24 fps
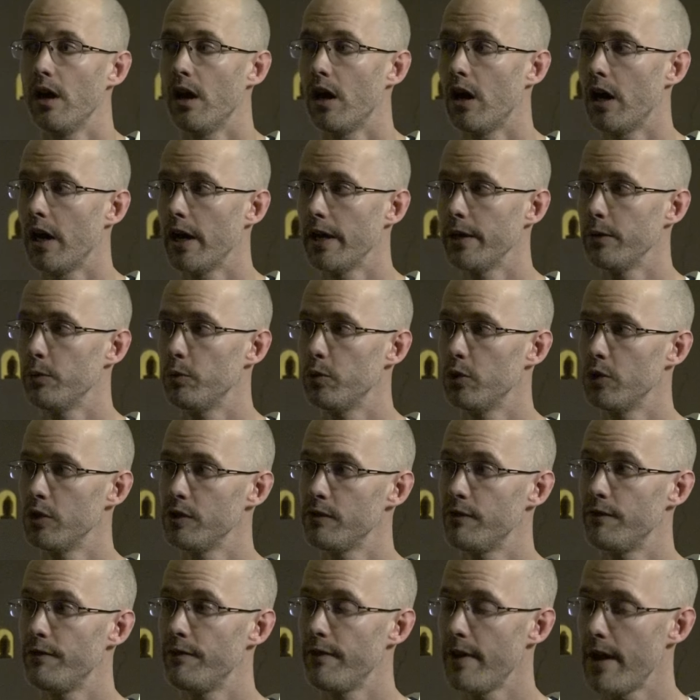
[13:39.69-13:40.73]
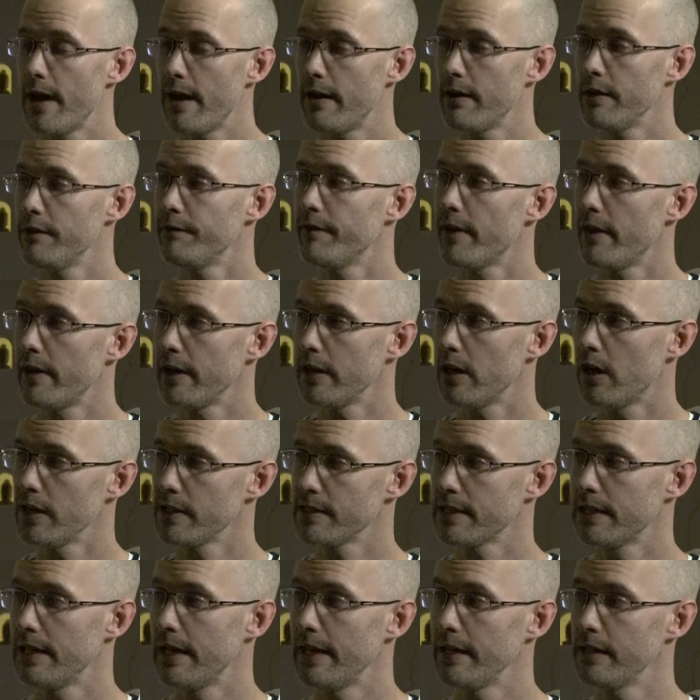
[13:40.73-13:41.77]
I was very, very
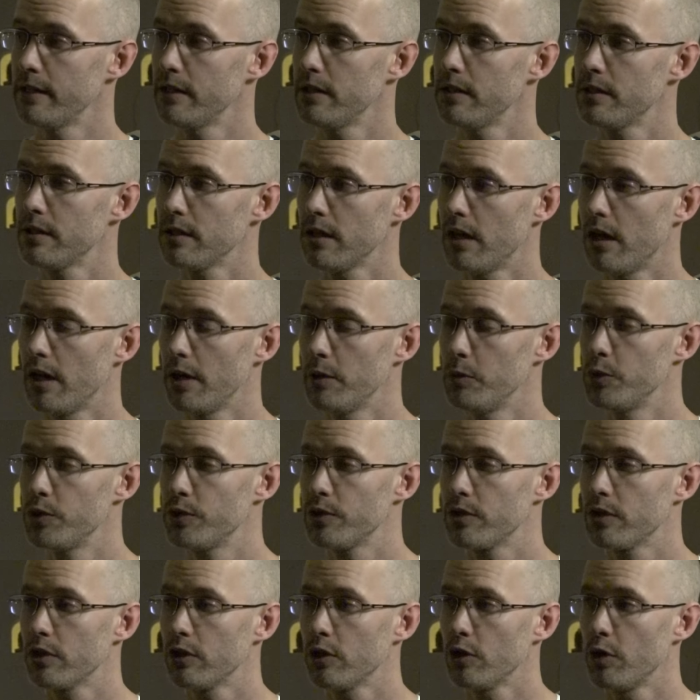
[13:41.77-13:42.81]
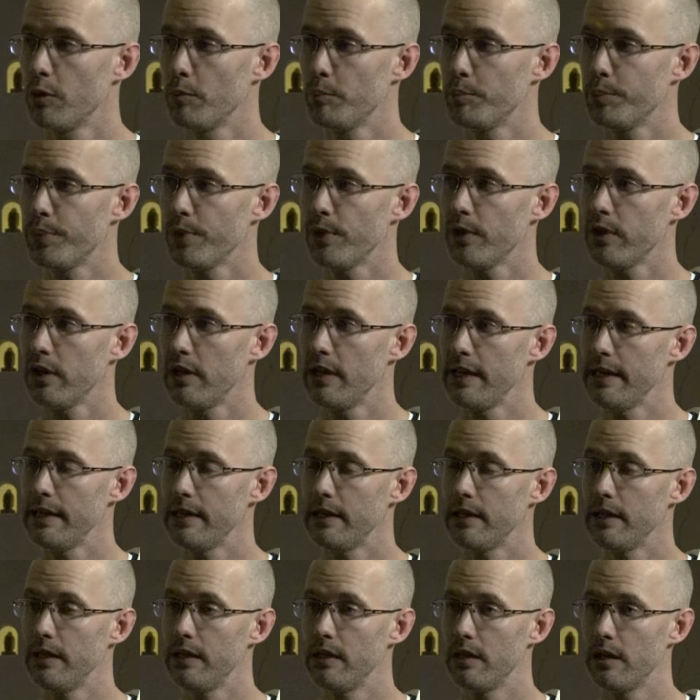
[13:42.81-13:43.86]
isolated. I was
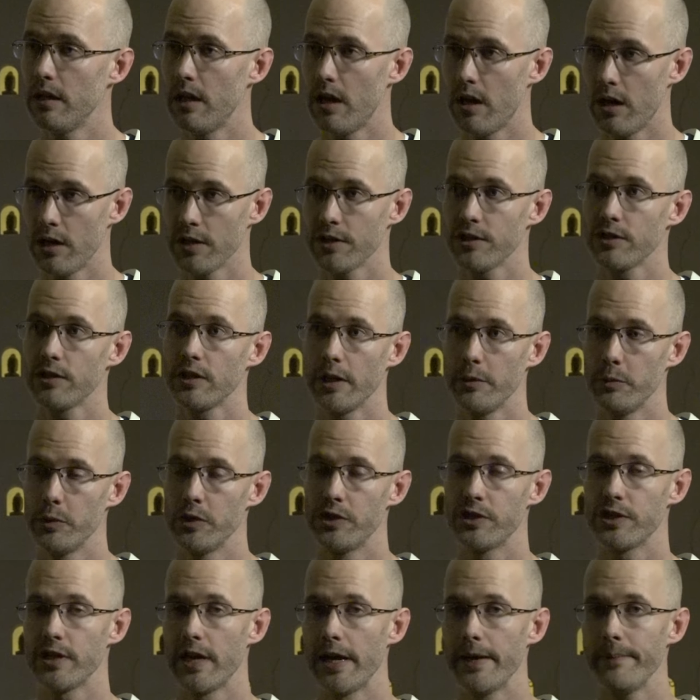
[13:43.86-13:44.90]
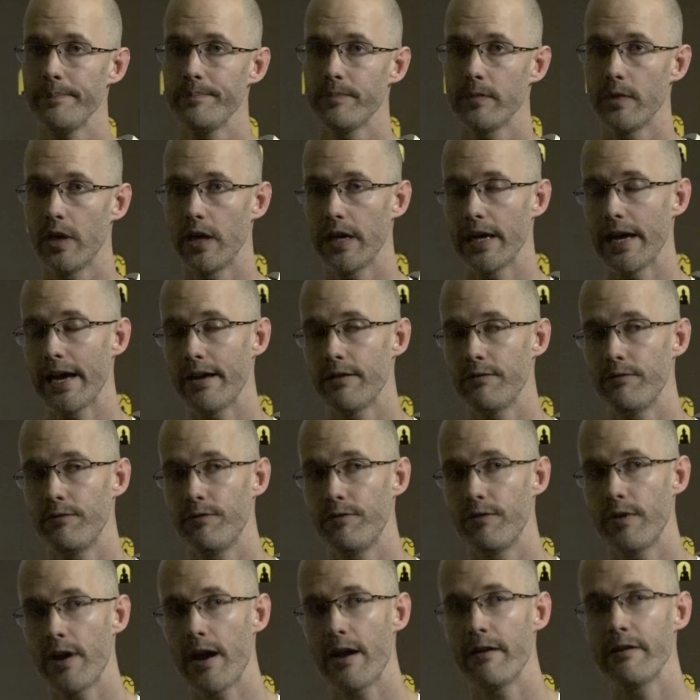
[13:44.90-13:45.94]
completely lost, I would say. I had
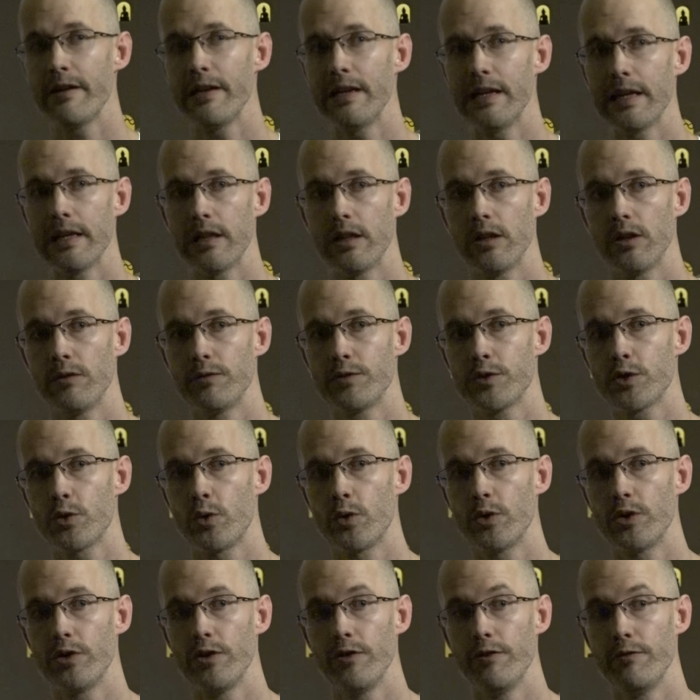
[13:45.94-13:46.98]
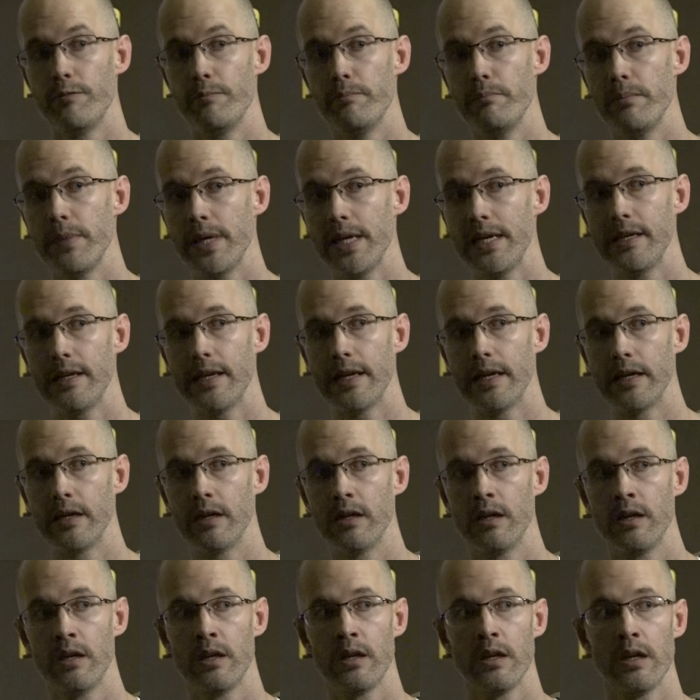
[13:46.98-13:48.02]
very little of sort of
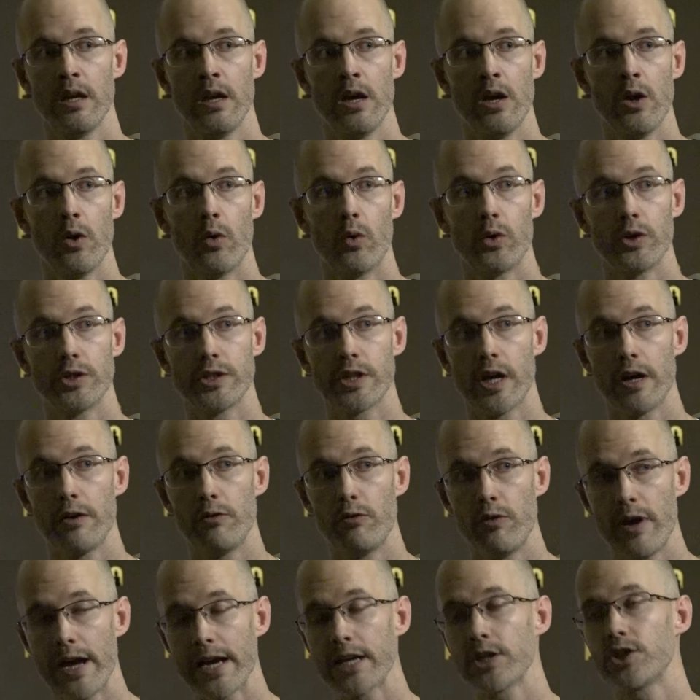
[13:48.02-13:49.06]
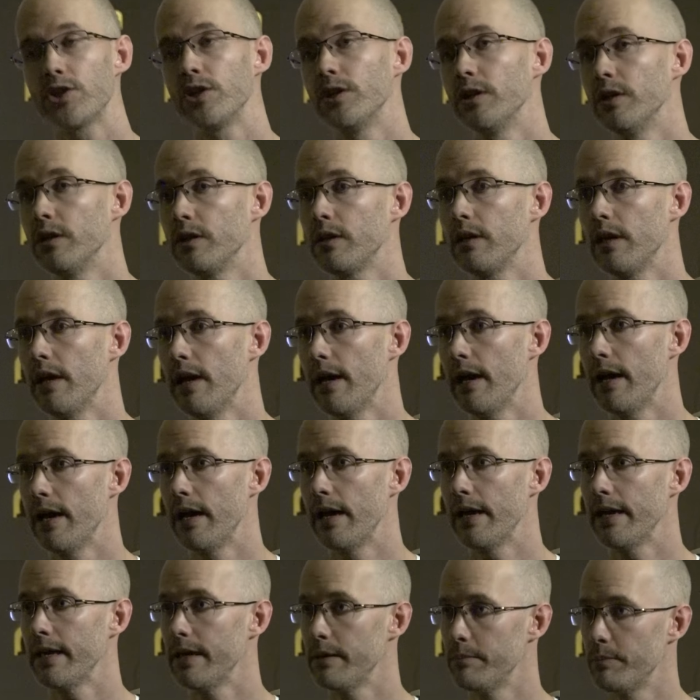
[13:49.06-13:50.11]
meaning or direction
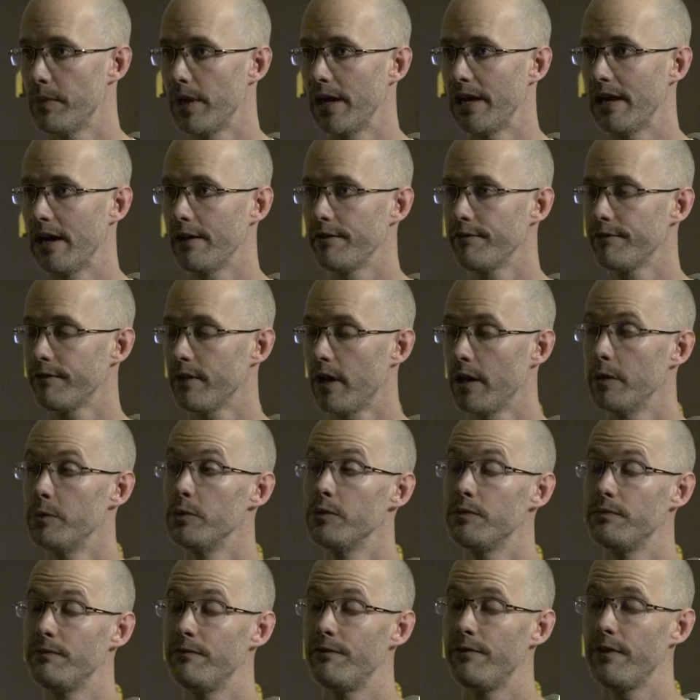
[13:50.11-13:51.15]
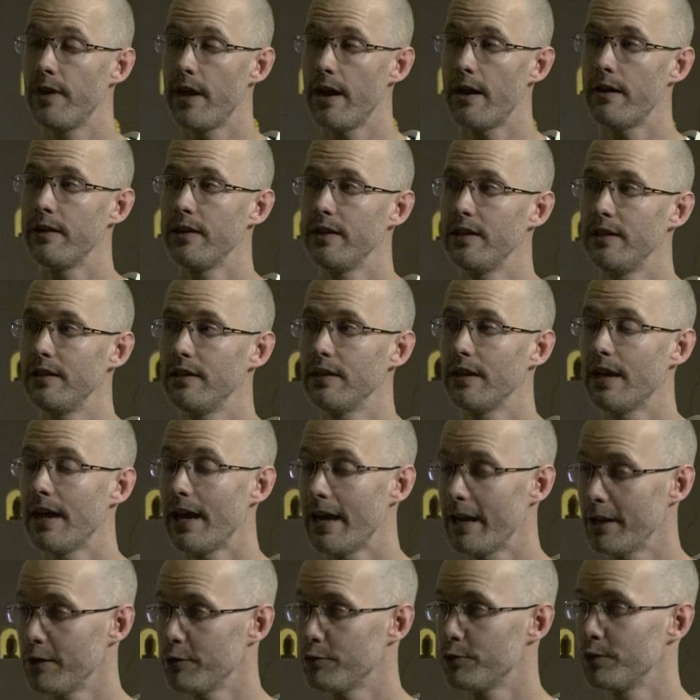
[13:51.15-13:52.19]
uh, in my life. I was very
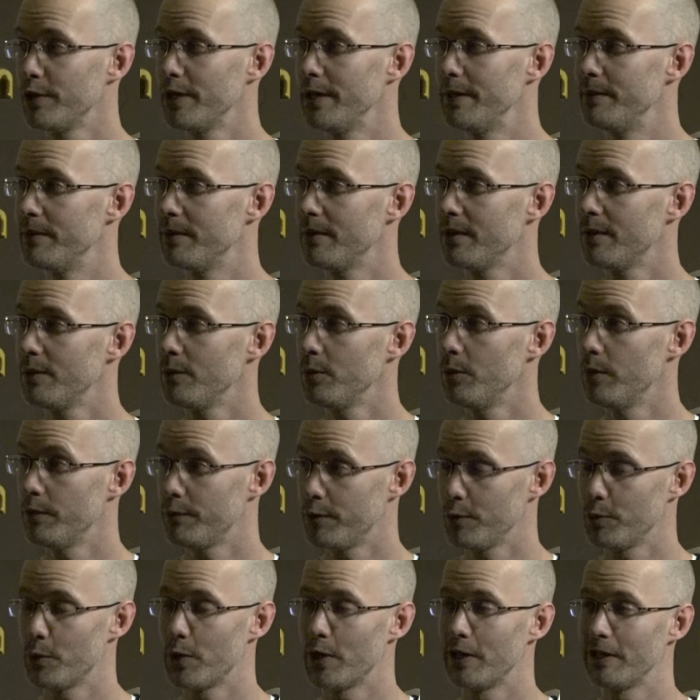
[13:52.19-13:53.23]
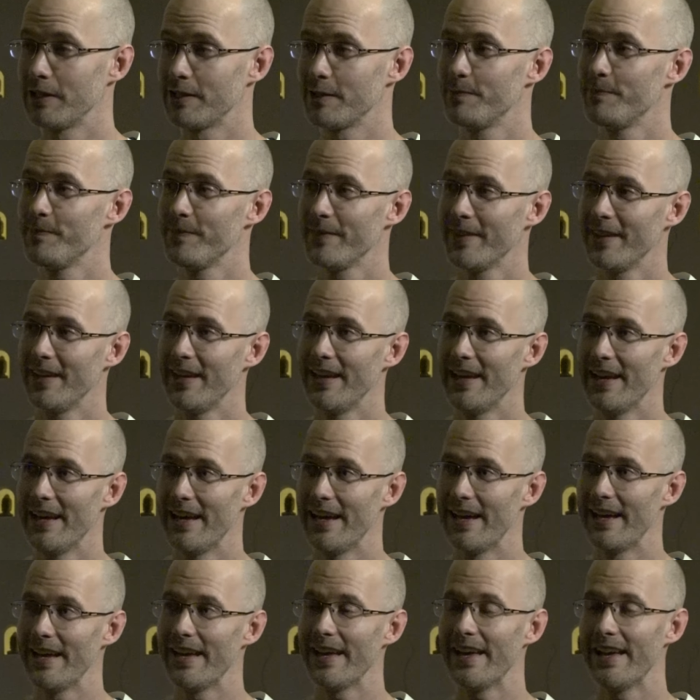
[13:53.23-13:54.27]
angry with the world,
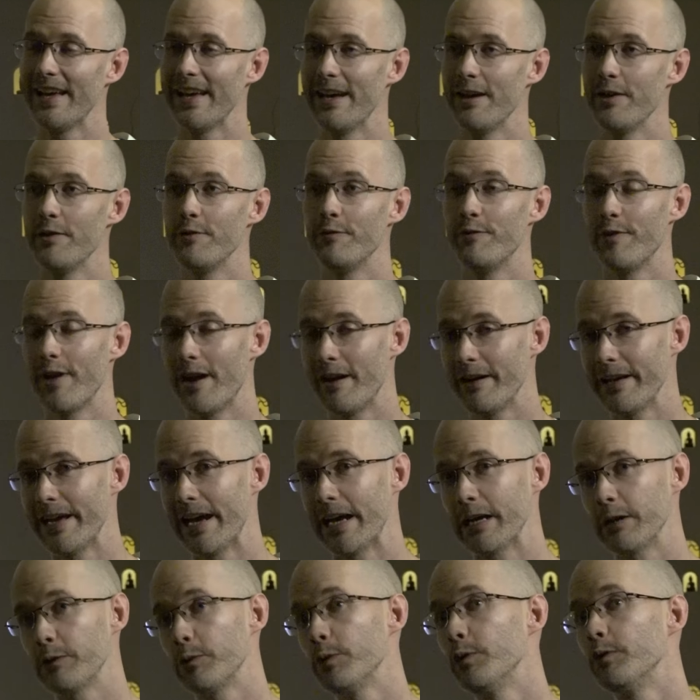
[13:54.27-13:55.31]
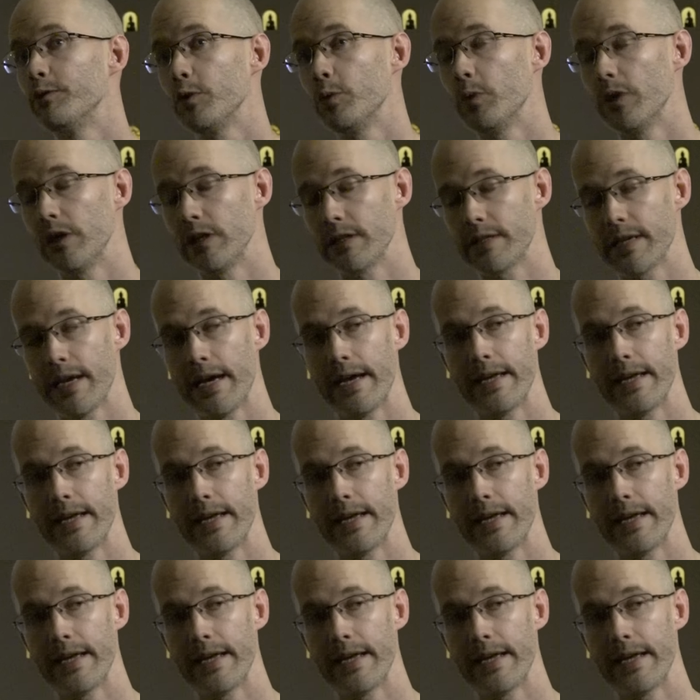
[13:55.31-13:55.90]
uh, uh, very angry with the world.